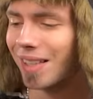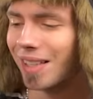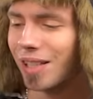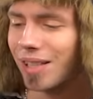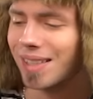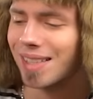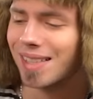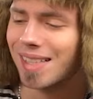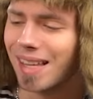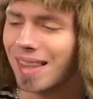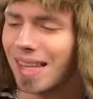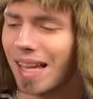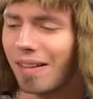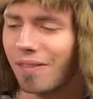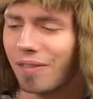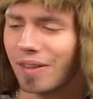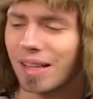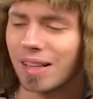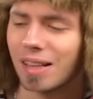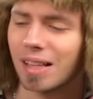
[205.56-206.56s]
they
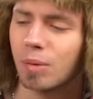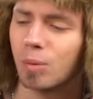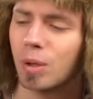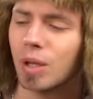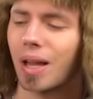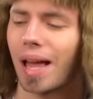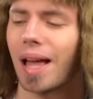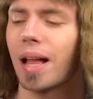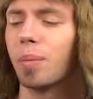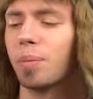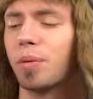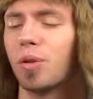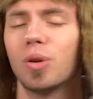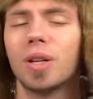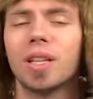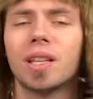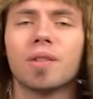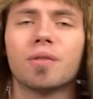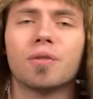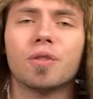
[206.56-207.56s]
definitely will help you
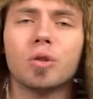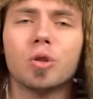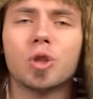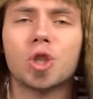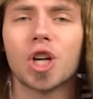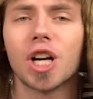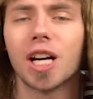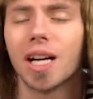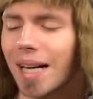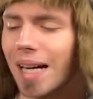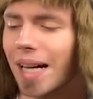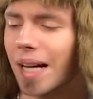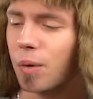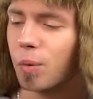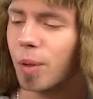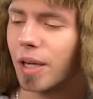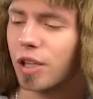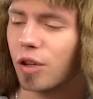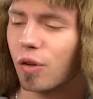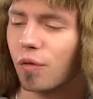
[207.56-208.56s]
in the future
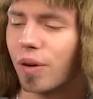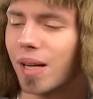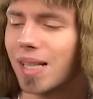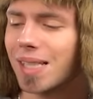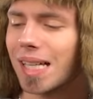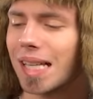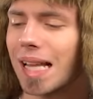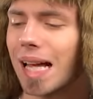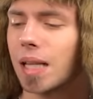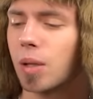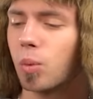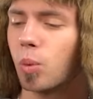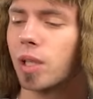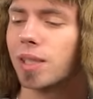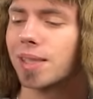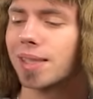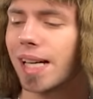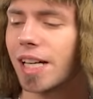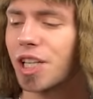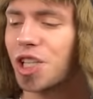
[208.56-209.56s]
when you face another
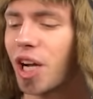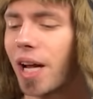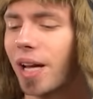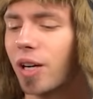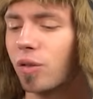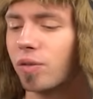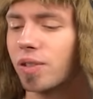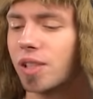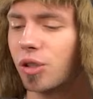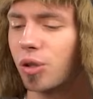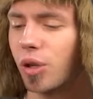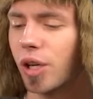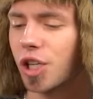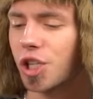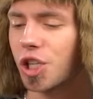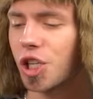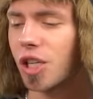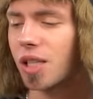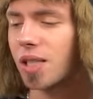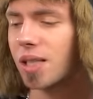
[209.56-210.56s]
one such kind of
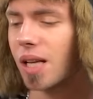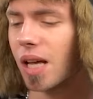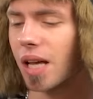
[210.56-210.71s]
situations.